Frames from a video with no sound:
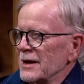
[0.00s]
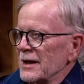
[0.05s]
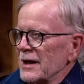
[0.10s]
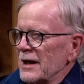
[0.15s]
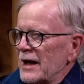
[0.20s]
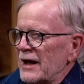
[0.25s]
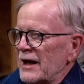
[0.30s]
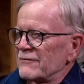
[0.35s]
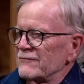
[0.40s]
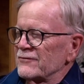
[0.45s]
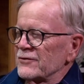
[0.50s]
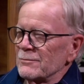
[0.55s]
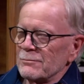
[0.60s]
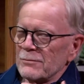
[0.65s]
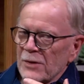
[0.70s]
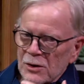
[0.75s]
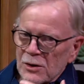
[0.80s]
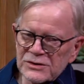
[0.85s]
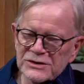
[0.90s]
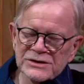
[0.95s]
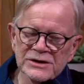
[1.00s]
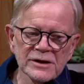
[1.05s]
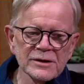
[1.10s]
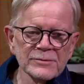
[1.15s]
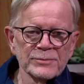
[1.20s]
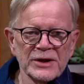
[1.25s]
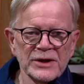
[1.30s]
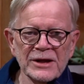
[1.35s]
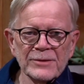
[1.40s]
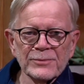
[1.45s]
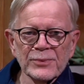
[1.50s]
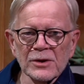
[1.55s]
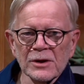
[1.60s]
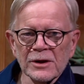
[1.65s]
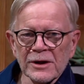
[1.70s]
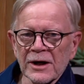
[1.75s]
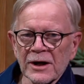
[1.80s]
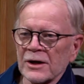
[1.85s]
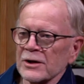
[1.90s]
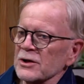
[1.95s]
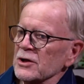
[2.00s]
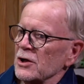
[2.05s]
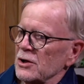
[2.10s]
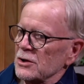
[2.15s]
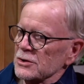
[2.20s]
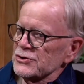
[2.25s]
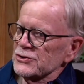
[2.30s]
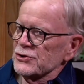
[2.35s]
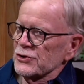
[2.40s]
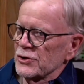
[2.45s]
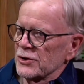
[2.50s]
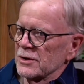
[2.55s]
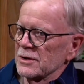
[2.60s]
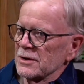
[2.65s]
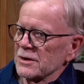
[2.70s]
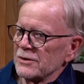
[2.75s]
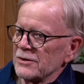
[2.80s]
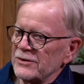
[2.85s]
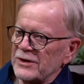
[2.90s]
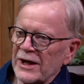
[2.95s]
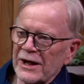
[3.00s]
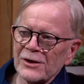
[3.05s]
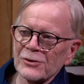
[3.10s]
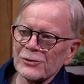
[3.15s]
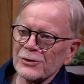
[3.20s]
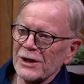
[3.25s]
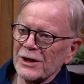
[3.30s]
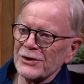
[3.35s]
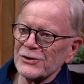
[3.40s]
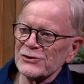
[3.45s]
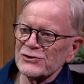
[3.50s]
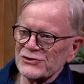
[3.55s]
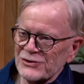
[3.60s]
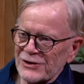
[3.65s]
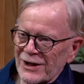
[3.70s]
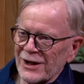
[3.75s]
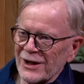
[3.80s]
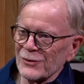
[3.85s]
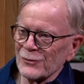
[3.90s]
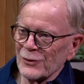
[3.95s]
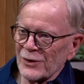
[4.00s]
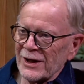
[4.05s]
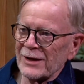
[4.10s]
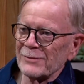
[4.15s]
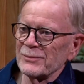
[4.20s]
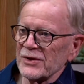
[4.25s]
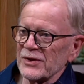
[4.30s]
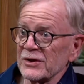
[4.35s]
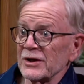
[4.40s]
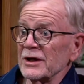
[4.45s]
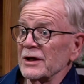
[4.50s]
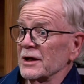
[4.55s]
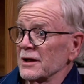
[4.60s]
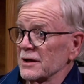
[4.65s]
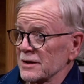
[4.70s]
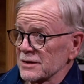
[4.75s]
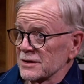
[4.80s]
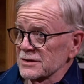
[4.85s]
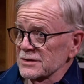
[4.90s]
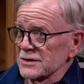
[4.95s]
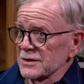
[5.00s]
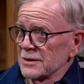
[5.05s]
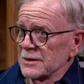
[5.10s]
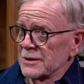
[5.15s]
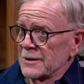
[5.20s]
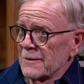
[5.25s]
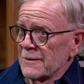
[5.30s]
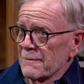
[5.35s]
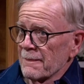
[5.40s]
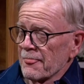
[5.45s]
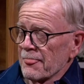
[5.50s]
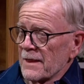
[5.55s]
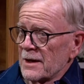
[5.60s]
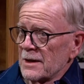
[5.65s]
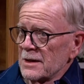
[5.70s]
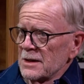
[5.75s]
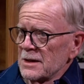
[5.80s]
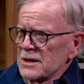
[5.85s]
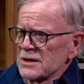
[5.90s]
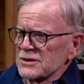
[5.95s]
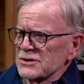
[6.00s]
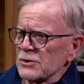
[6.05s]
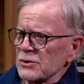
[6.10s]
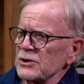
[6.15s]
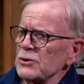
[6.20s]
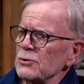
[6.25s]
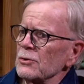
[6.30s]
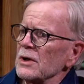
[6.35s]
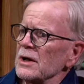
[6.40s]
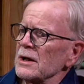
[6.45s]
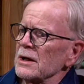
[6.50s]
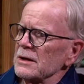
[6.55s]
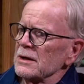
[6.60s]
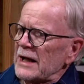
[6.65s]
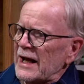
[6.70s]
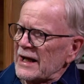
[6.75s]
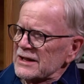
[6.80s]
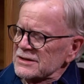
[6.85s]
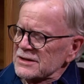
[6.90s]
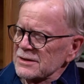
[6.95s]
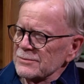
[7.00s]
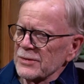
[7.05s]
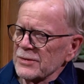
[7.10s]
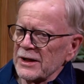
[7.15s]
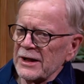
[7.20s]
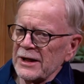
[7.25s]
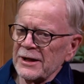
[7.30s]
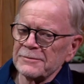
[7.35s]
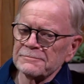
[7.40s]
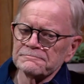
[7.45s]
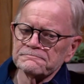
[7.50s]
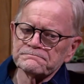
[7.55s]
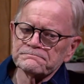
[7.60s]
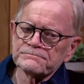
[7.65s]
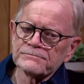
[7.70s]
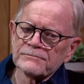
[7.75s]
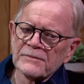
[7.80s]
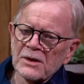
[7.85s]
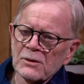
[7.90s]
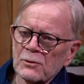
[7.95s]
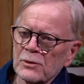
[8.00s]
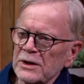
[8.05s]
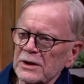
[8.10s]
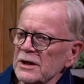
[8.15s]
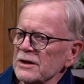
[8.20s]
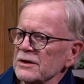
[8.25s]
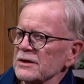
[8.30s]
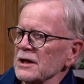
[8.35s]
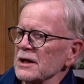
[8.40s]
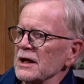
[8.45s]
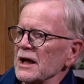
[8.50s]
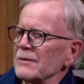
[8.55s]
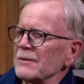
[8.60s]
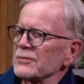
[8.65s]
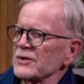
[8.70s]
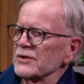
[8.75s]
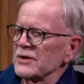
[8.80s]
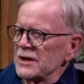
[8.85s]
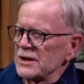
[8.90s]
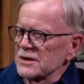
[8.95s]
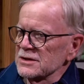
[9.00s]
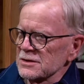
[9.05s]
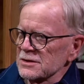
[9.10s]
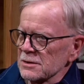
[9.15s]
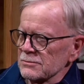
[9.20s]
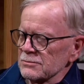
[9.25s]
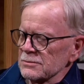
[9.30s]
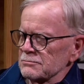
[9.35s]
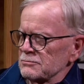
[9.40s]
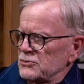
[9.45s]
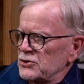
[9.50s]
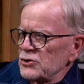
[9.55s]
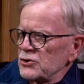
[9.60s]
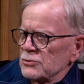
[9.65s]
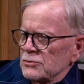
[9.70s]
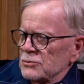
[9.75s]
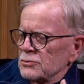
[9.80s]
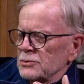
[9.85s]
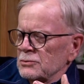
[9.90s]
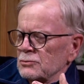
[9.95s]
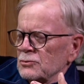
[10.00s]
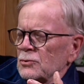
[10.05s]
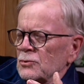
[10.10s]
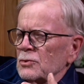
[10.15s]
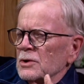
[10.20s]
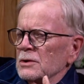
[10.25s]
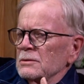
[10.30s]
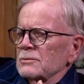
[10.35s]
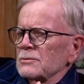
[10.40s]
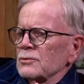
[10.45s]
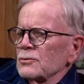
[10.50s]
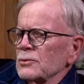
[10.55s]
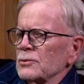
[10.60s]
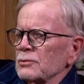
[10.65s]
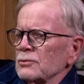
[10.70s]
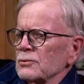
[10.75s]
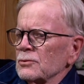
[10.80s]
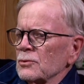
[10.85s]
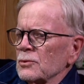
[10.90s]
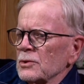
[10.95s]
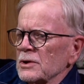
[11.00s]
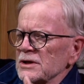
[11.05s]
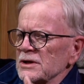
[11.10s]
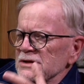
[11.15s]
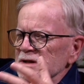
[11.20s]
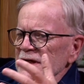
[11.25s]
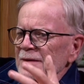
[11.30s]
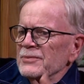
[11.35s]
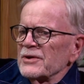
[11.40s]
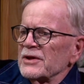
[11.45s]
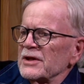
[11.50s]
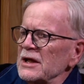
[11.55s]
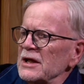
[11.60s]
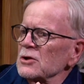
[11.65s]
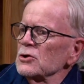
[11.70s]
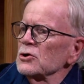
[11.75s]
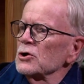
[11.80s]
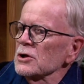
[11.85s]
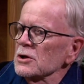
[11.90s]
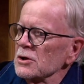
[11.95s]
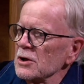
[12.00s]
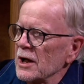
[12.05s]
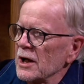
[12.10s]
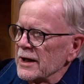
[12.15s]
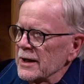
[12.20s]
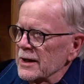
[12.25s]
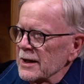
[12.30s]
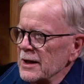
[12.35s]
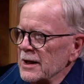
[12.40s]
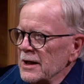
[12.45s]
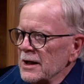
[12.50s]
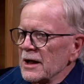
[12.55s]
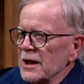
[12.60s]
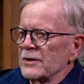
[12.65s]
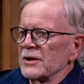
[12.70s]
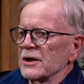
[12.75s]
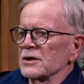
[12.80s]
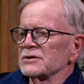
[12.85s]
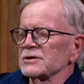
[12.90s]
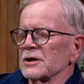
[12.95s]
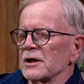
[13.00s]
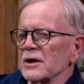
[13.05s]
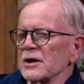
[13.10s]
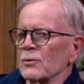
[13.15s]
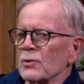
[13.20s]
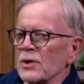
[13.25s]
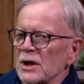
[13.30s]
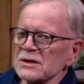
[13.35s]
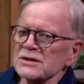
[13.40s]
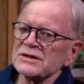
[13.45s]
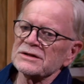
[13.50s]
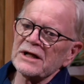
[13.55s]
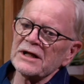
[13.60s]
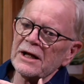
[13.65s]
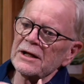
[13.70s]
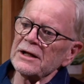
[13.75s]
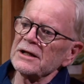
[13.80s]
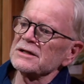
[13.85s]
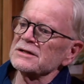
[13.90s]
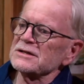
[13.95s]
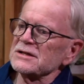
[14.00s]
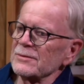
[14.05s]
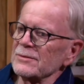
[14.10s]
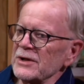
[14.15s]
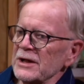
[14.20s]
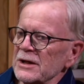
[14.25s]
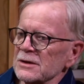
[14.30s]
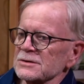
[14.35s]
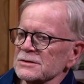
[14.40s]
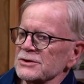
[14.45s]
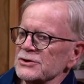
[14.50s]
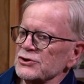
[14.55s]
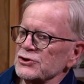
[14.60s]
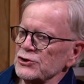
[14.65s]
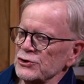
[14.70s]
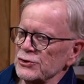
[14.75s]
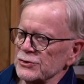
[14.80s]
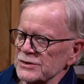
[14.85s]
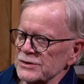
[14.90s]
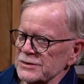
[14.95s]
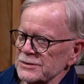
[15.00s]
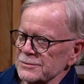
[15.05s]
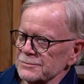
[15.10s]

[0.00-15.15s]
And for most of the people in our culture, they don't understand what empathy is. So you will ask somebody, what do you think empathy is do, what, what does empathy look like? And they'll tell you, well, standing in somebody else's shoes.